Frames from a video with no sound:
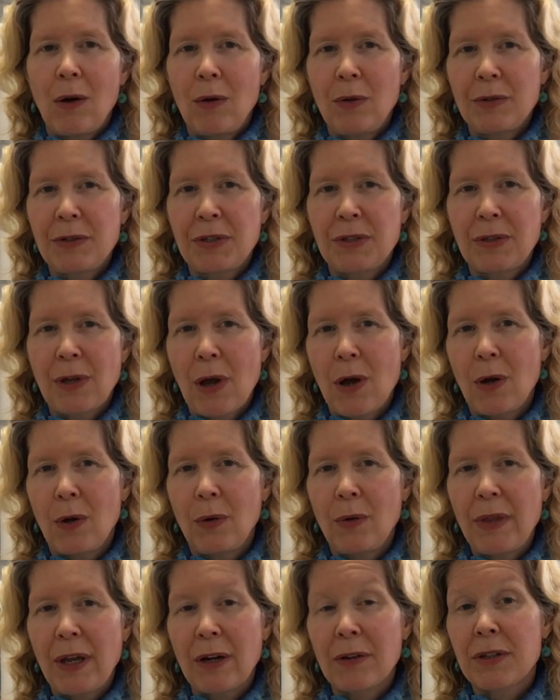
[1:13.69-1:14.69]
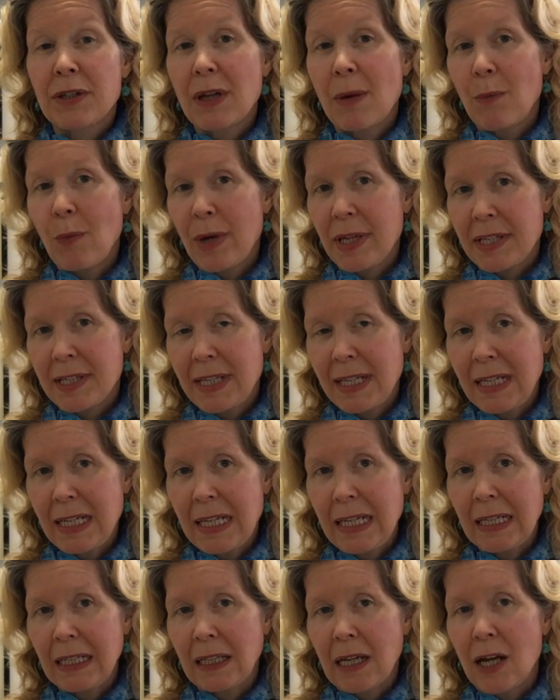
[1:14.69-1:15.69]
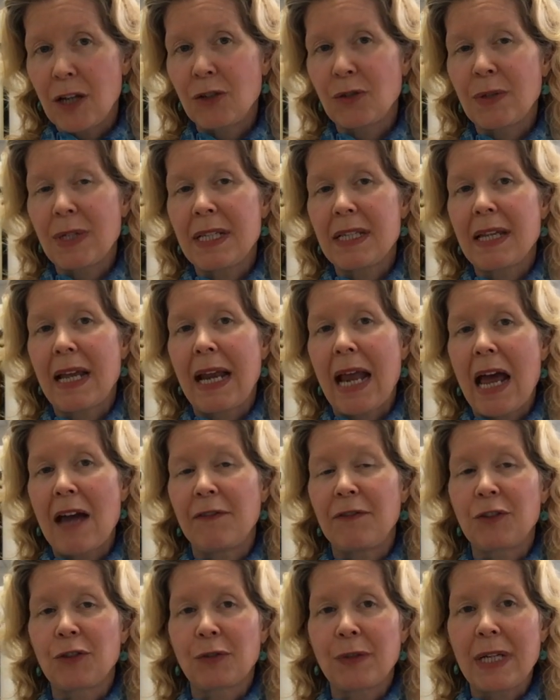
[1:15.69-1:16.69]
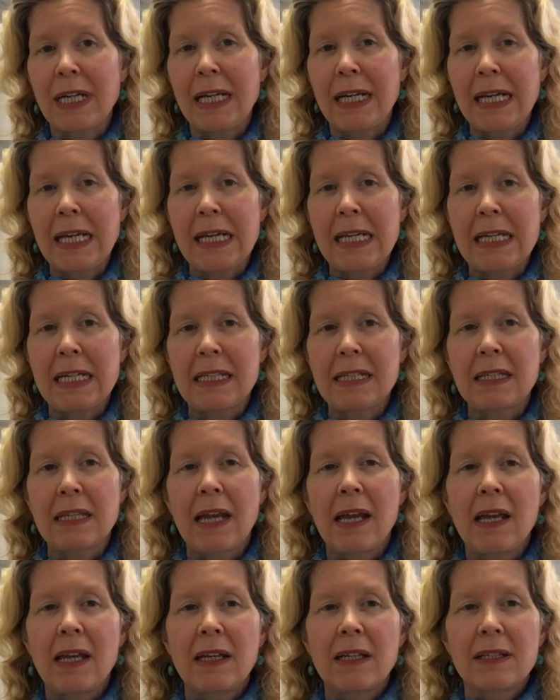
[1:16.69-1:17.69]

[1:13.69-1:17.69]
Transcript: also there are some West Indian countries that have treaties,